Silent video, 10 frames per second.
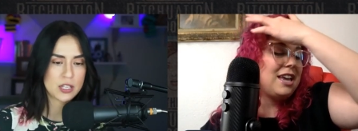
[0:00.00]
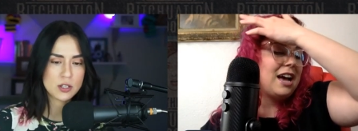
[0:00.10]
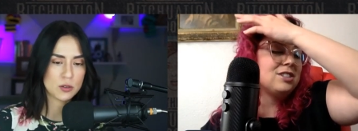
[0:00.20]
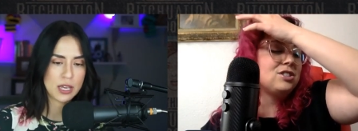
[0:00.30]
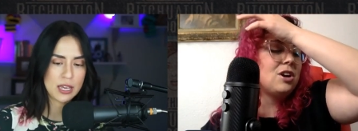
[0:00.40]

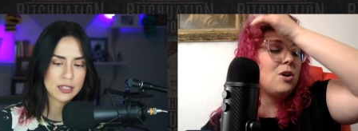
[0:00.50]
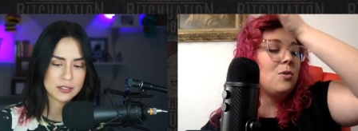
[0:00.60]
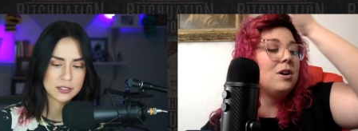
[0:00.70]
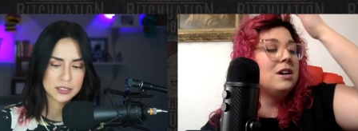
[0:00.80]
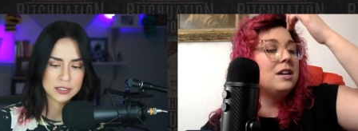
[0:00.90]
Speaker 1: Yeah. Okay.
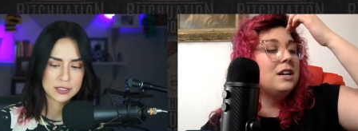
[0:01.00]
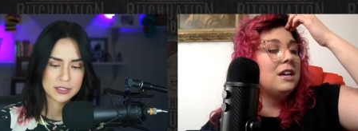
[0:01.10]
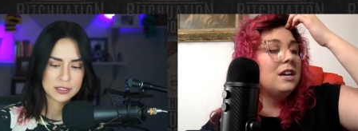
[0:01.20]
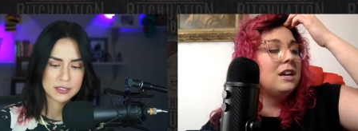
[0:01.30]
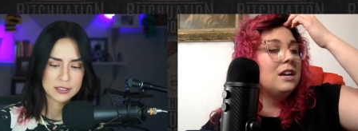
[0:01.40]
So
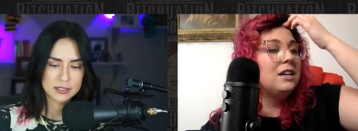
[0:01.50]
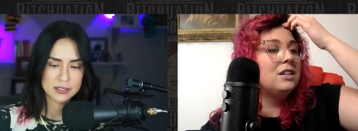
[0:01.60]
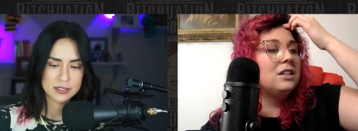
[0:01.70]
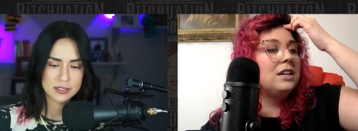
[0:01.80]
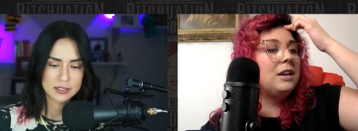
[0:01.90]

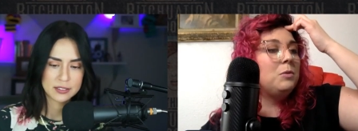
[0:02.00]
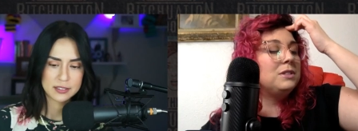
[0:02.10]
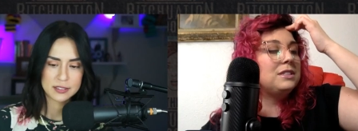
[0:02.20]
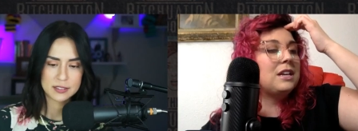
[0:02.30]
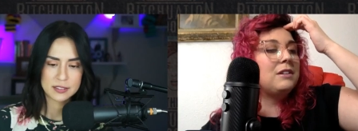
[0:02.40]
it
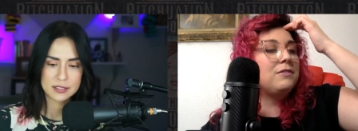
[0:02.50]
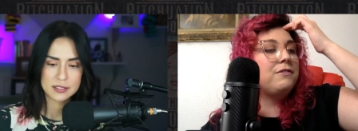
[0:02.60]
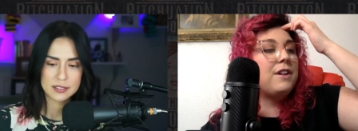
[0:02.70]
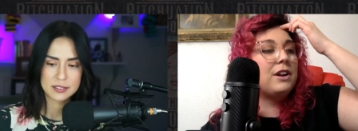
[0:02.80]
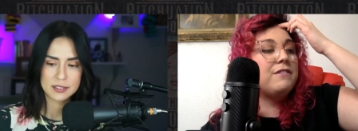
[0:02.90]
was
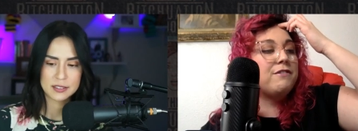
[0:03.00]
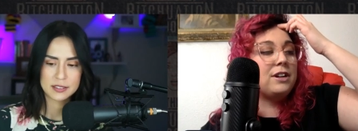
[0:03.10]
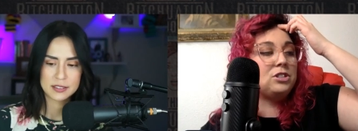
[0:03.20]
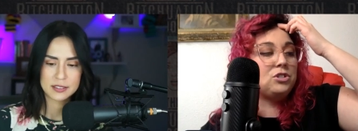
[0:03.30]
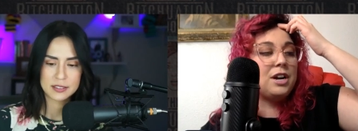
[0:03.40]
very
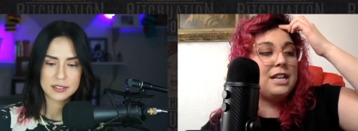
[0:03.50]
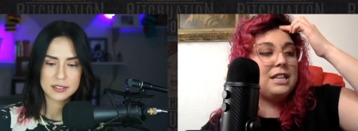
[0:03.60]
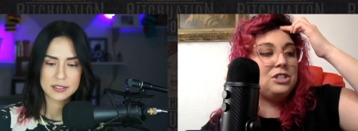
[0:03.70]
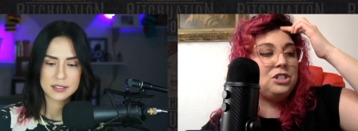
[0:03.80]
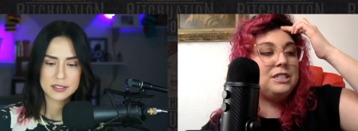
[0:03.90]
frustrating
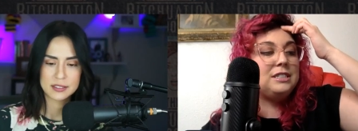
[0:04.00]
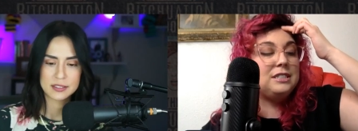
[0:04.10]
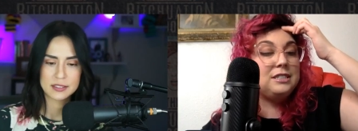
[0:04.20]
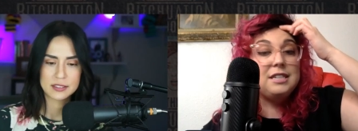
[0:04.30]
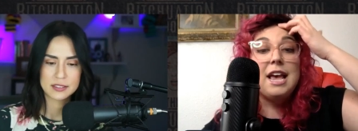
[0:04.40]
that she
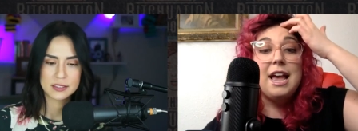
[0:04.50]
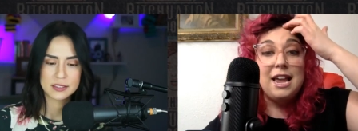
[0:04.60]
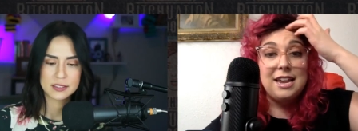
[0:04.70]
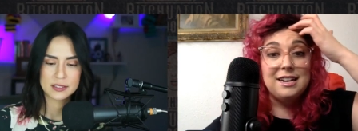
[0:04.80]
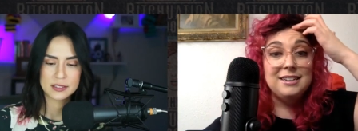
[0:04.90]

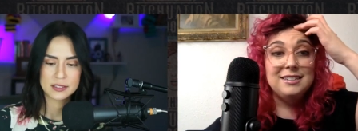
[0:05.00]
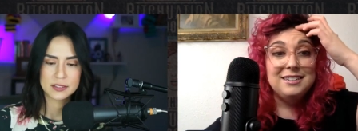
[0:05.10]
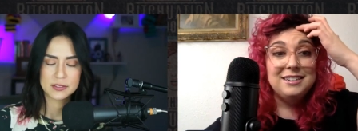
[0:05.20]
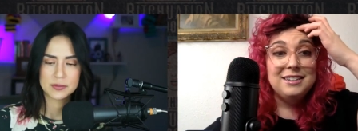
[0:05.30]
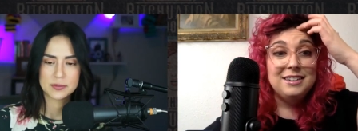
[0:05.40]
stayed
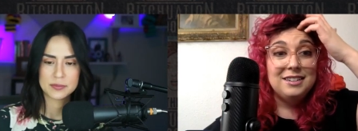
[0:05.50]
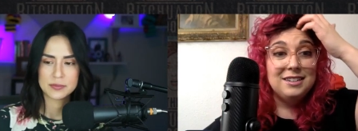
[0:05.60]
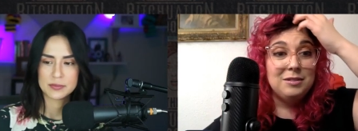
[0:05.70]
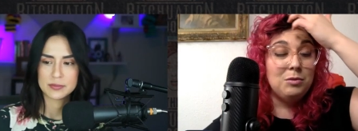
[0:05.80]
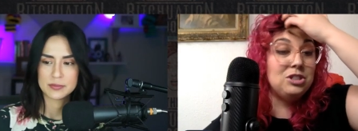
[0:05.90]

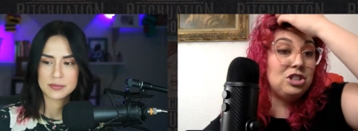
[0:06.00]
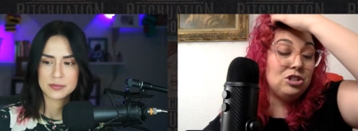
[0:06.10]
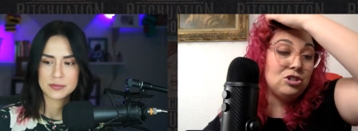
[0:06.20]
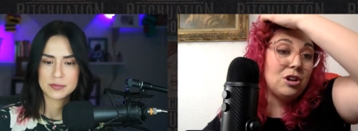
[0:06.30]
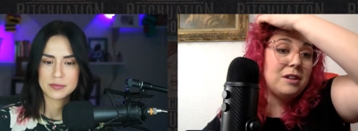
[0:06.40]
when
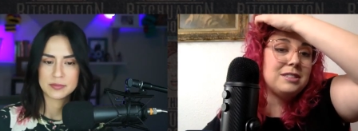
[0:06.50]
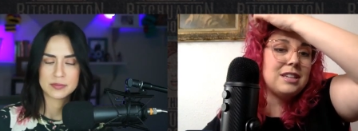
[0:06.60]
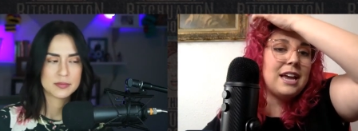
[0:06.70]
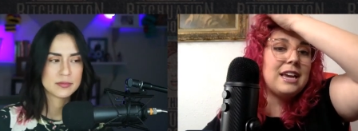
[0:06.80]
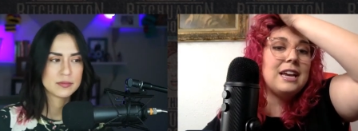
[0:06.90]
she's, it's
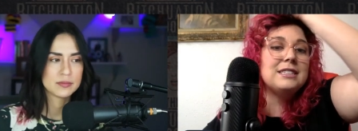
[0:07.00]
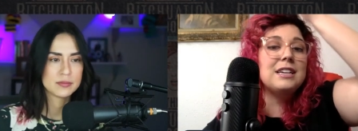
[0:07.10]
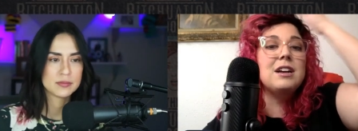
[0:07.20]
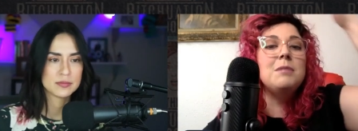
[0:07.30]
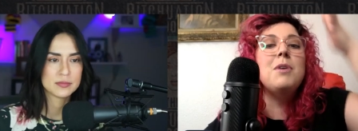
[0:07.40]
like, it's
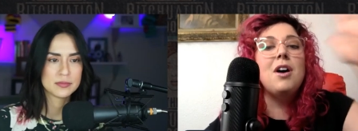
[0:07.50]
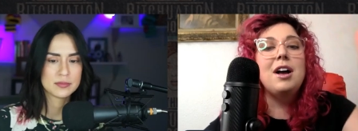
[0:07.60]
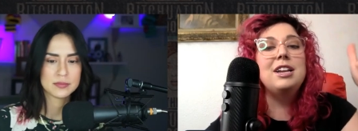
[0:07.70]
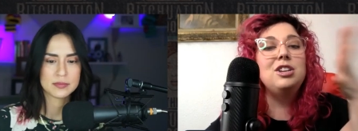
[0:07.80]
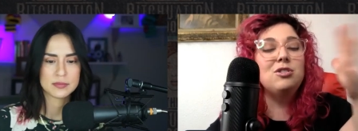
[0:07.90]
like, come
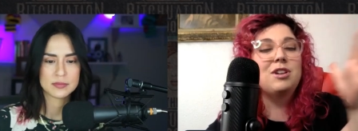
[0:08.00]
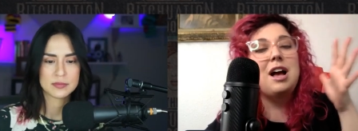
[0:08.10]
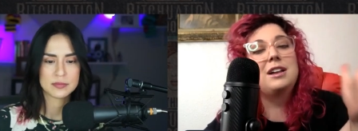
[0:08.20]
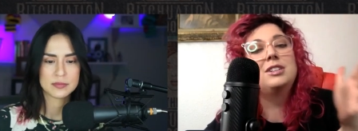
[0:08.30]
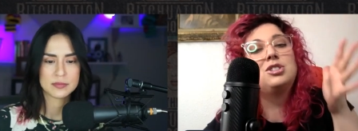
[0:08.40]
on, you're
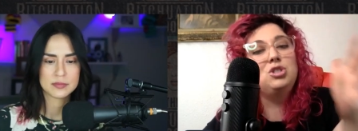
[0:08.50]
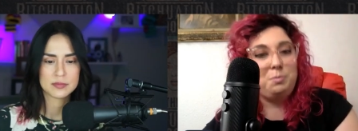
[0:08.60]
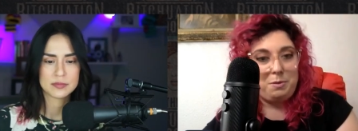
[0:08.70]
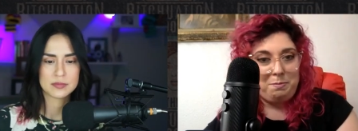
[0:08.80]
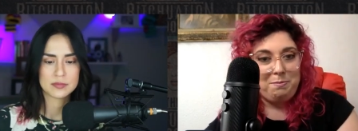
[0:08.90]
not a
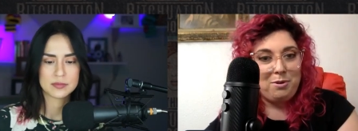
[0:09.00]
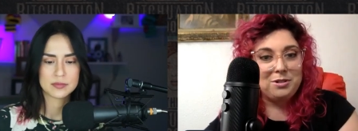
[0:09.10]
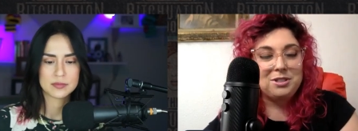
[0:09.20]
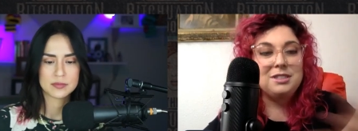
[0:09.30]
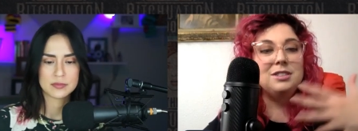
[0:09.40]
super
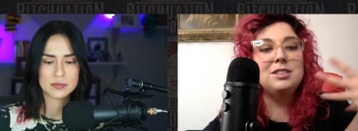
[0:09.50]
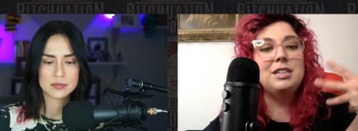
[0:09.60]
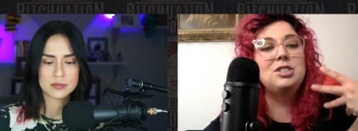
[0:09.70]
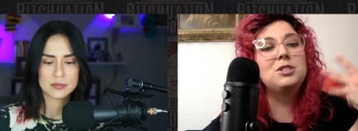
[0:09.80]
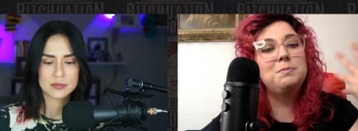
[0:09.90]
person.
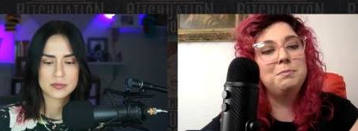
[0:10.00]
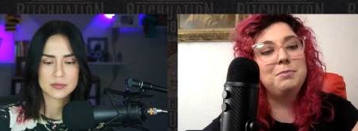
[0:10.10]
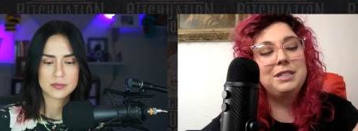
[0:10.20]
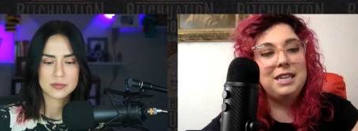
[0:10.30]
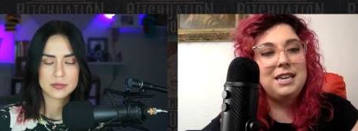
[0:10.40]
Like, just
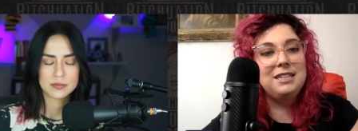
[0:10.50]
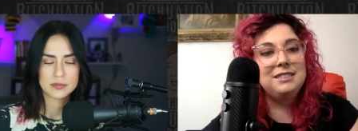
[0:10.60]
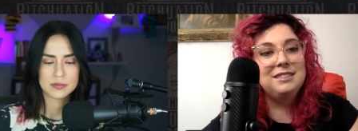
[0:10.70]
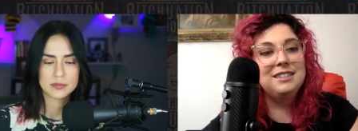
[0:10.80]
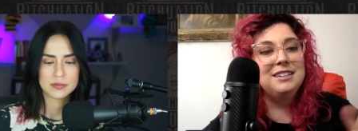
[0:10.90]

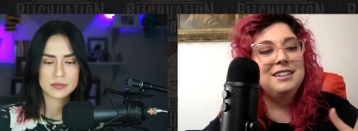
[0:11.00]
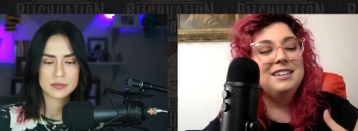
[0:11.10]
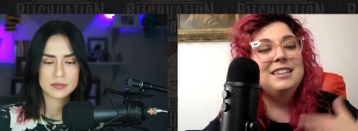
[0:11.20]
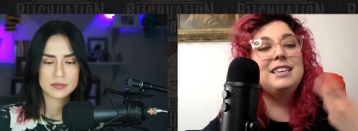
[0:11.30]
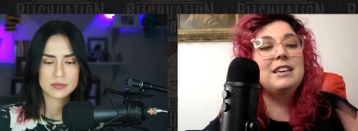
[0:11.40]
please
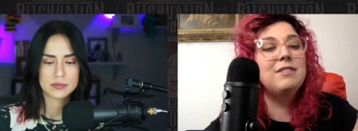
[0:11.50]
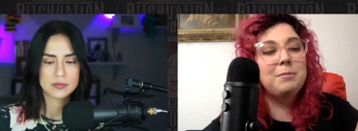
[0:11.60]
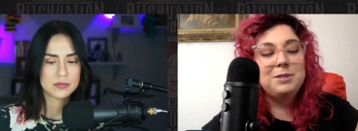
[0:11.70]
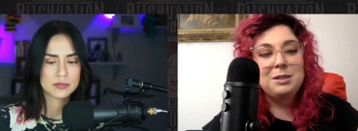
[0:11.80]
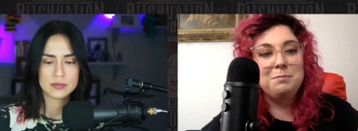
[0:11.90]
give
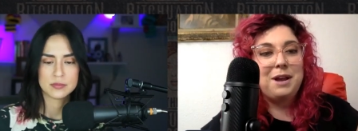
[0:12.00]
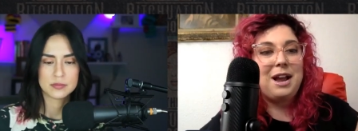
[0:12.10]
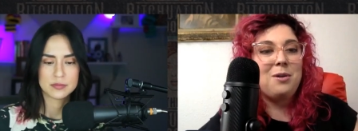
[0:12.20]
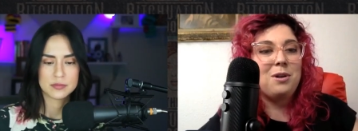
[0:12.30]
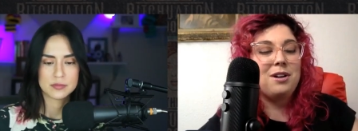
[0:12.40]
up some
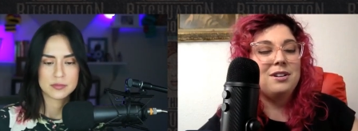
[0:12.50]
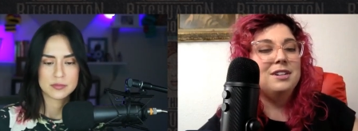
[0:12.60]
power.